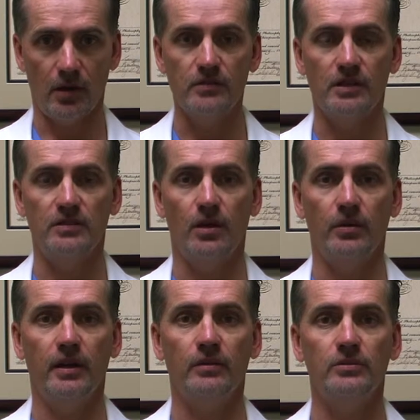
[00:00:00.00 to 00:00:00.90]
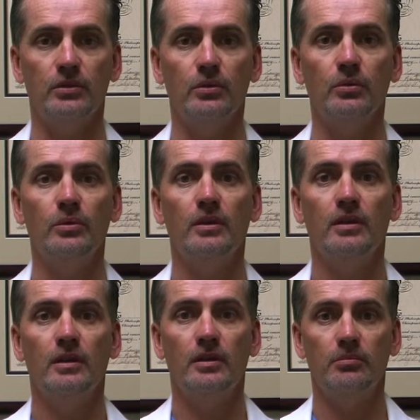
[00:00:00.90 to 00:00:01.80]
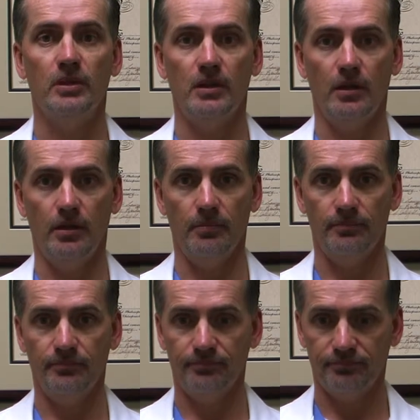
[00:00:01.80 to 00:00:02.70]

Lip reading: that toenail to become